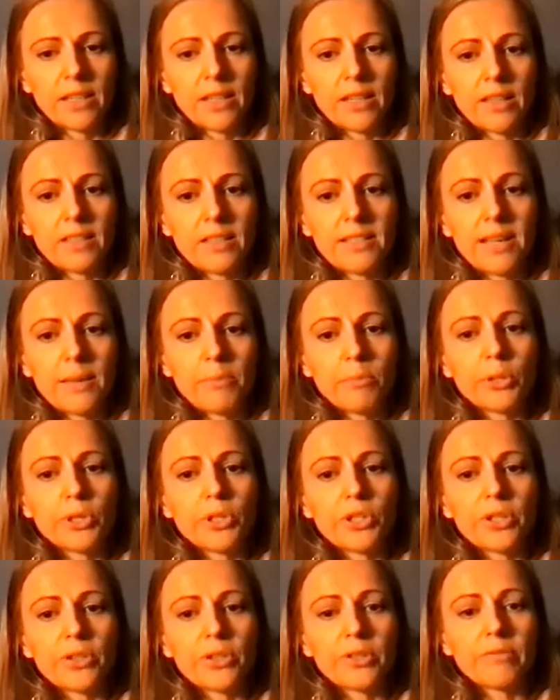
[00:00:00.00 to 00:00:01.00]
the
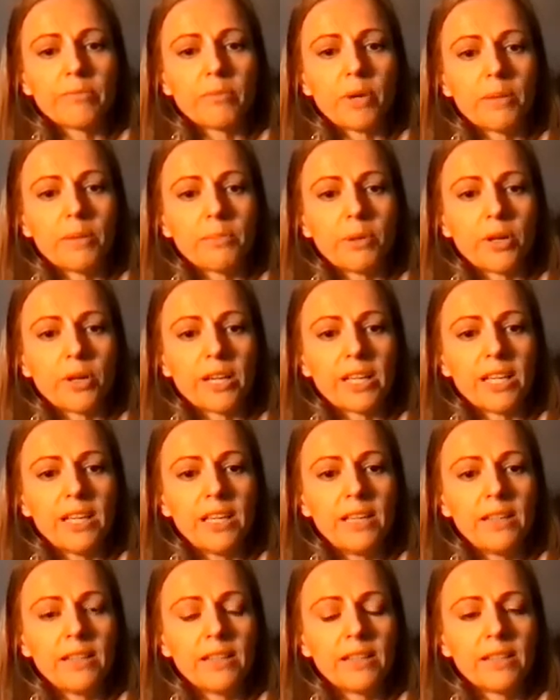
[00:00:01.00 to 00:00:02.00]
temperature of my body,